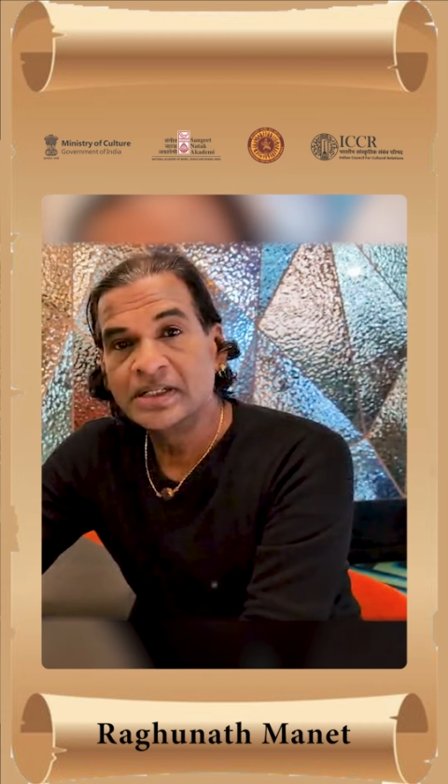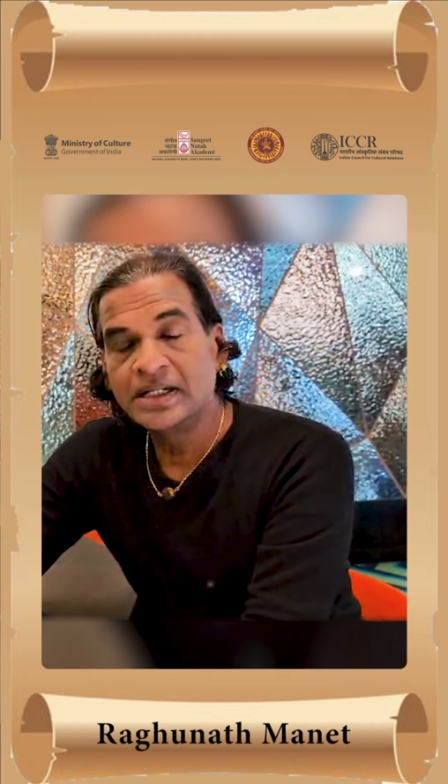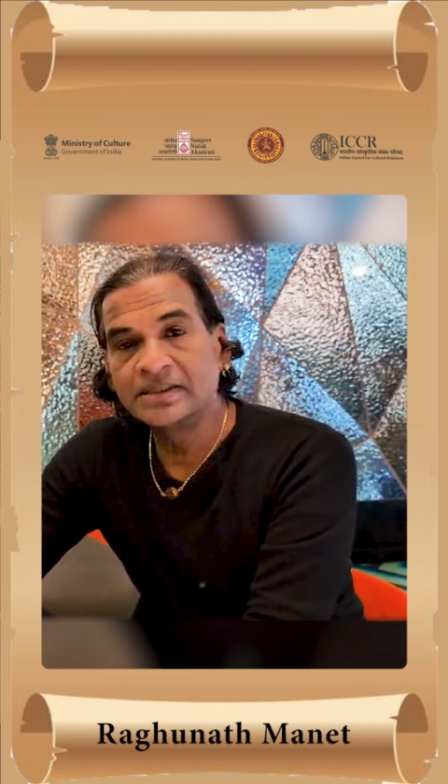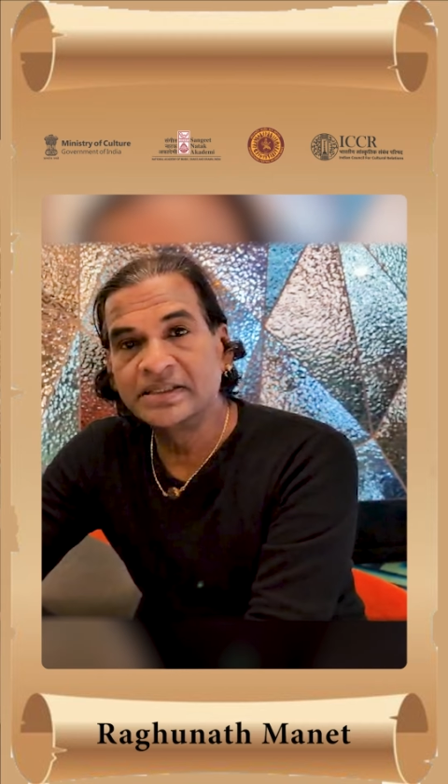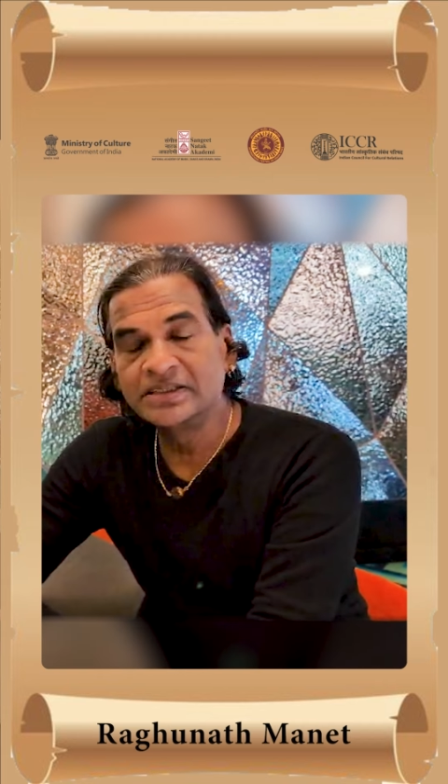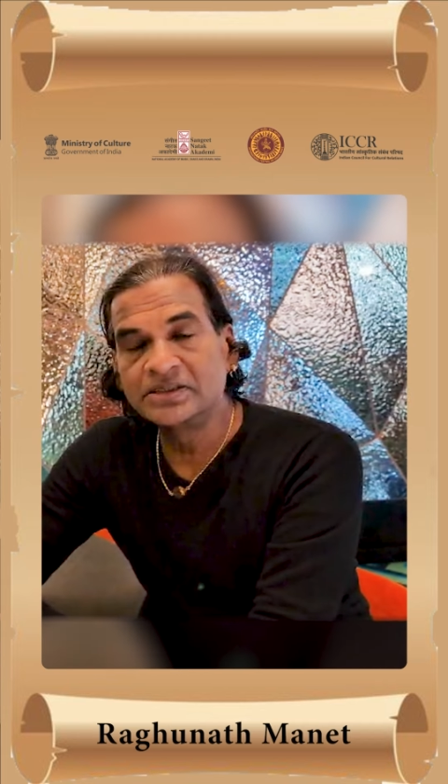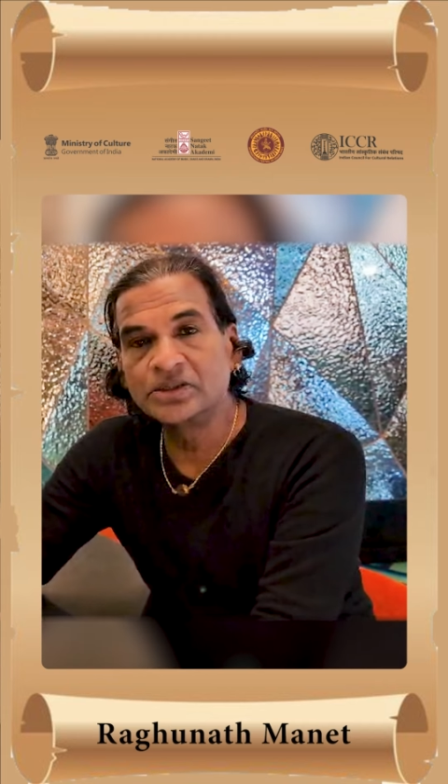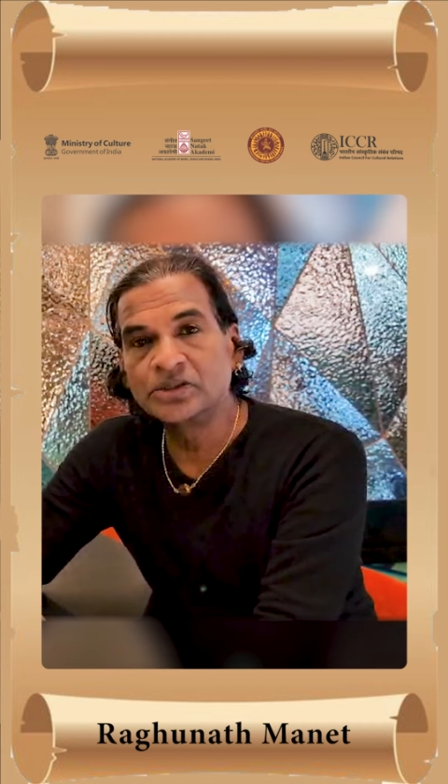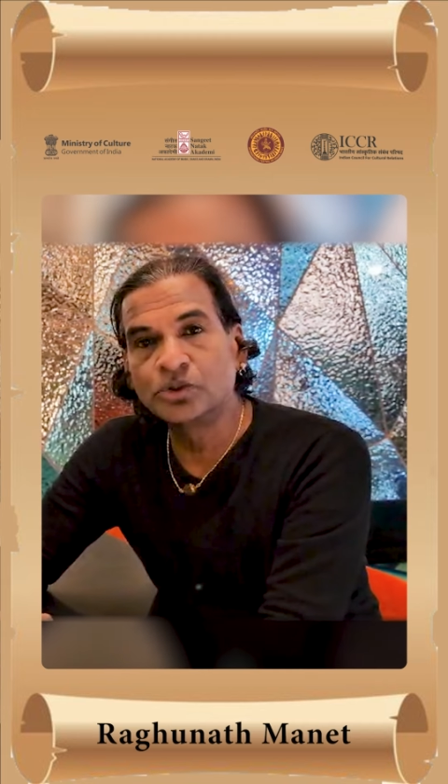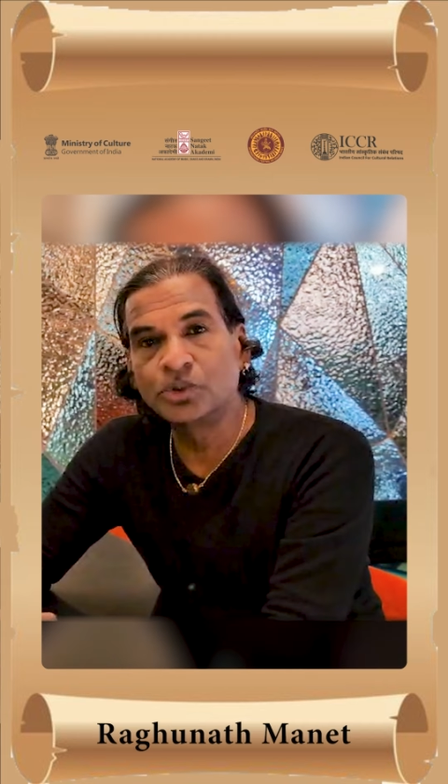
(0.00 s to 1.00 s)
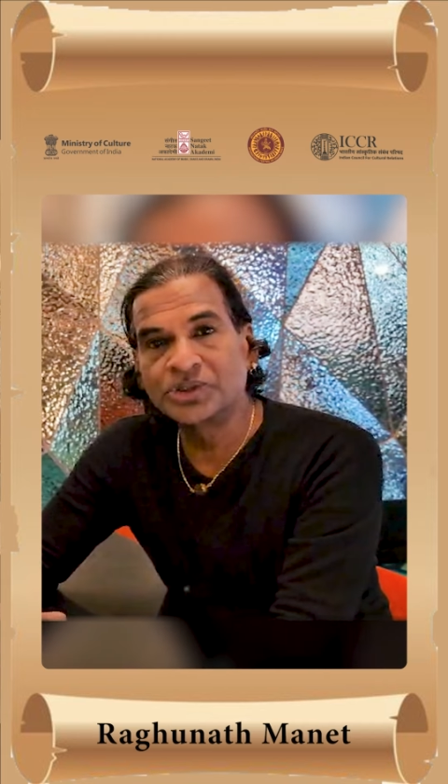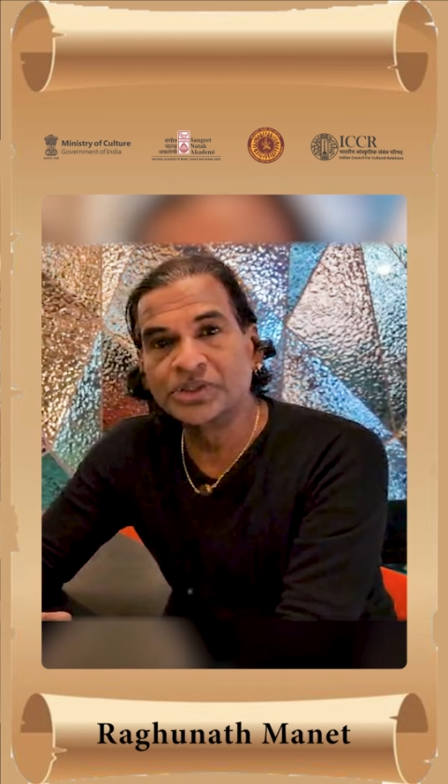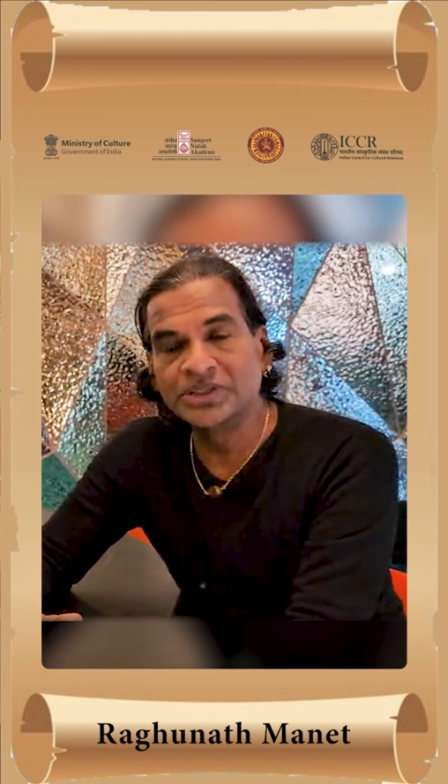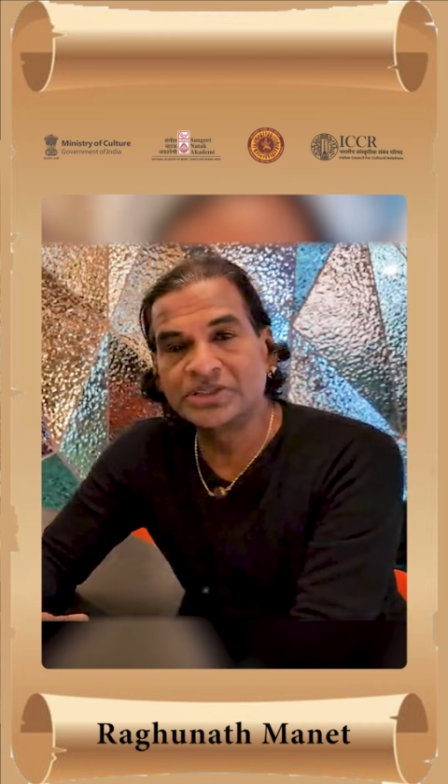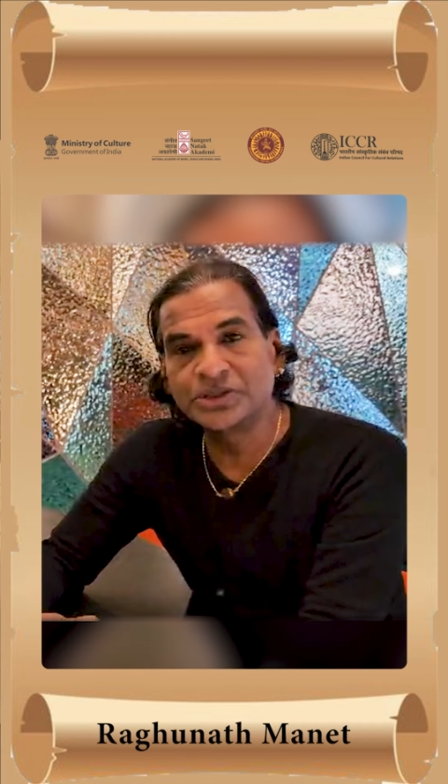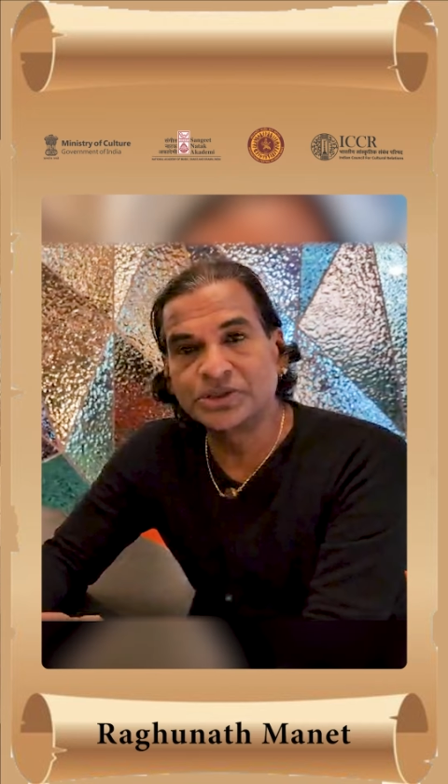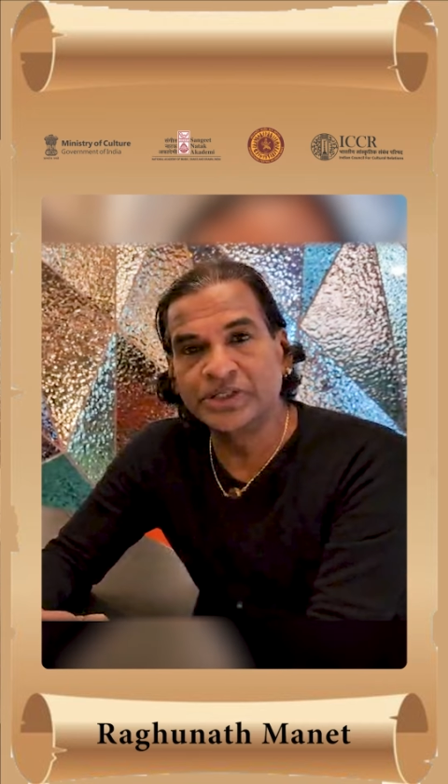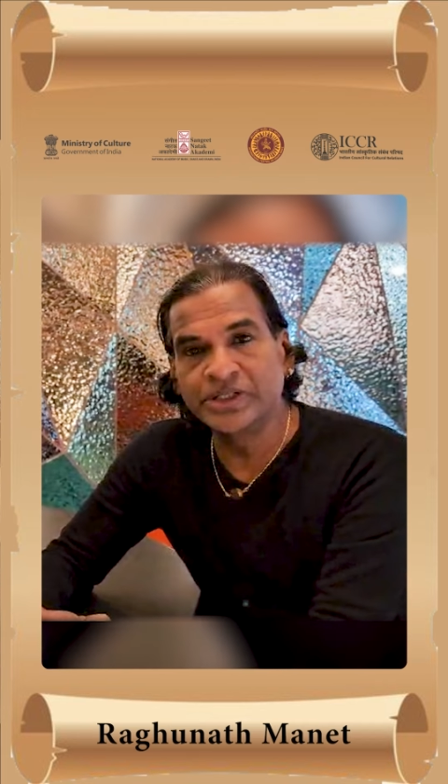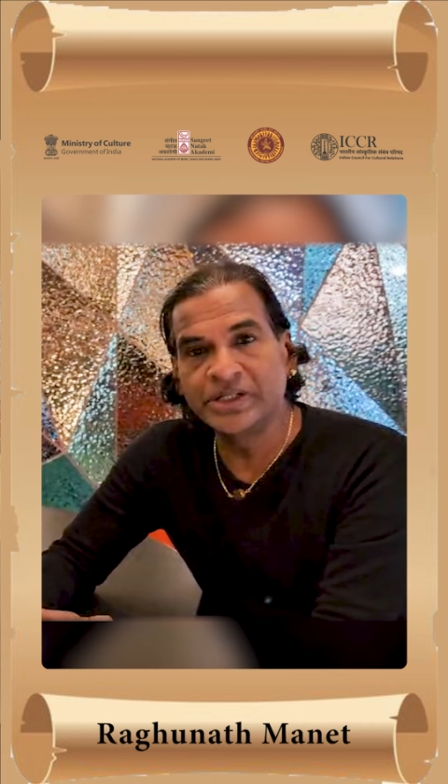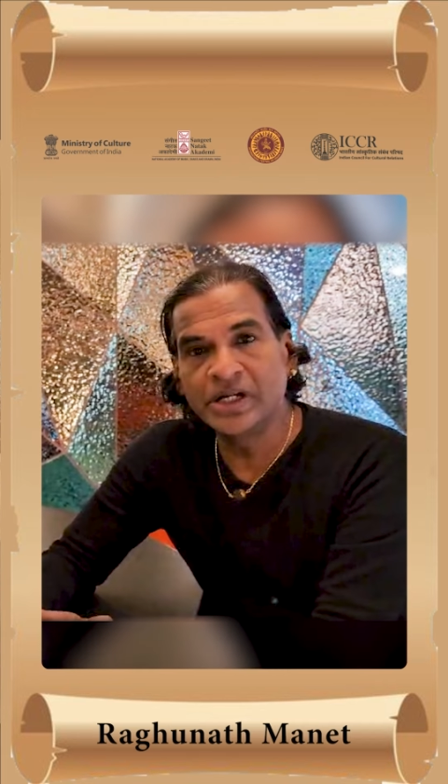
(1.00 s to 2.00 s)
I think the question is
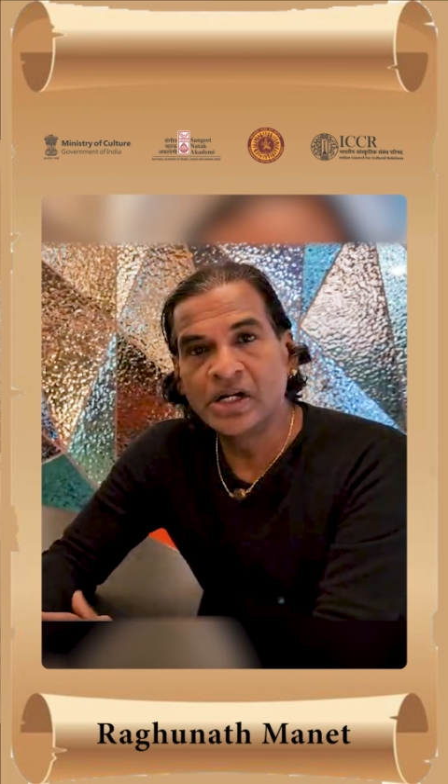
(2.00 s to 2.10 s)
today,